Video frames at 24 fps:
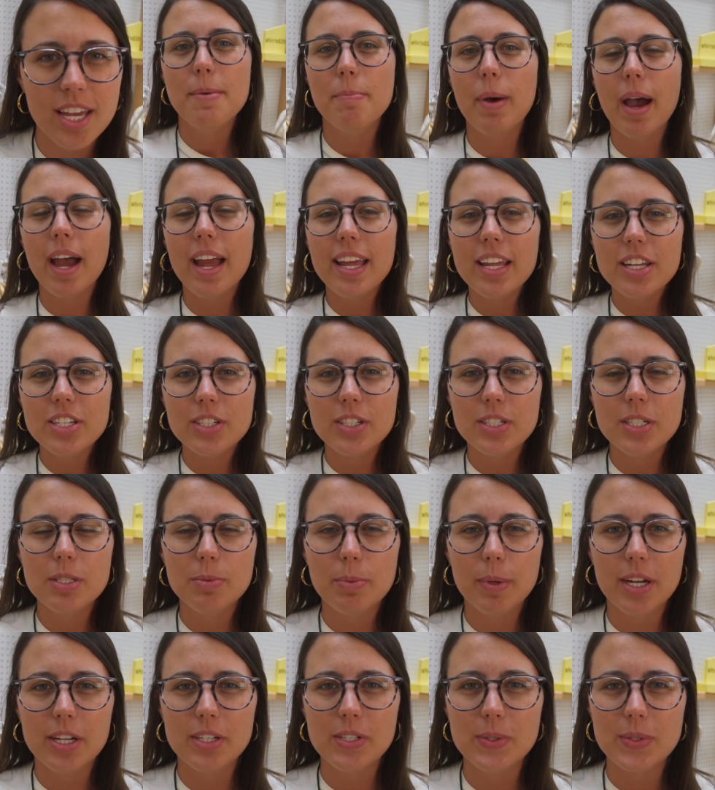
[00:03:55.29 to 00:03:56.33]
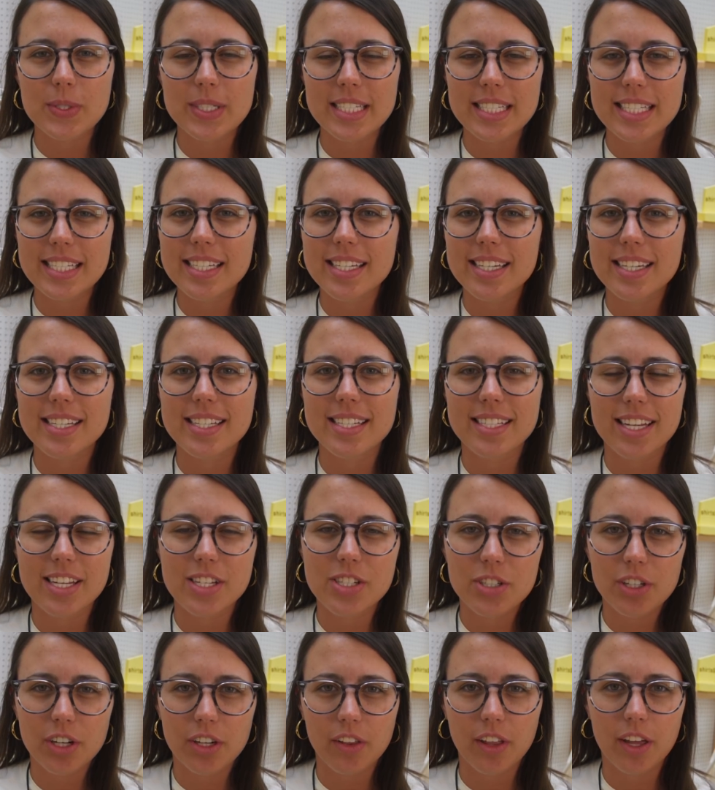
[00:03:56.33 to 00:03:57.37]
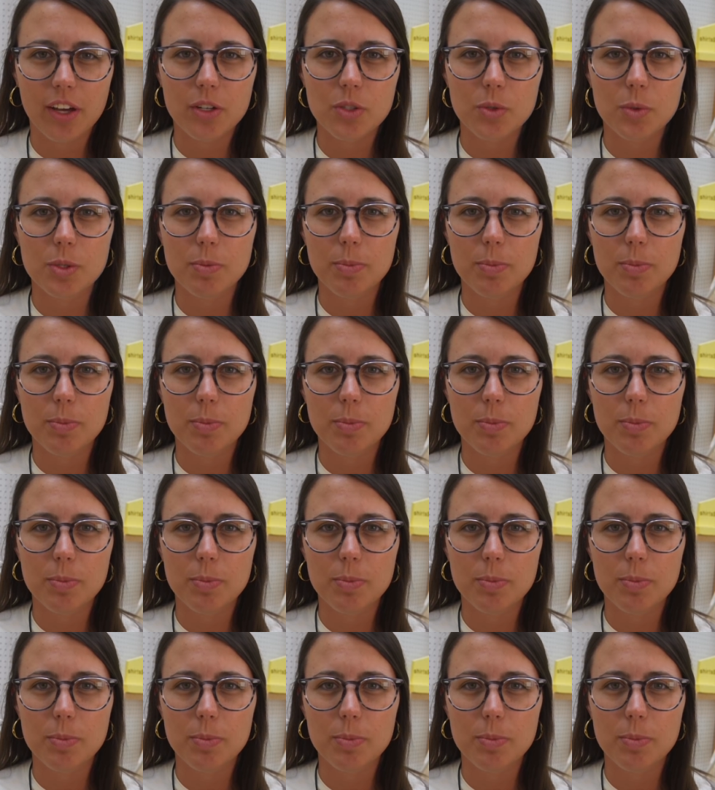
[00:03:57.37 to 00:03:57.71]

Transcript: My intern specialty is intern lounge,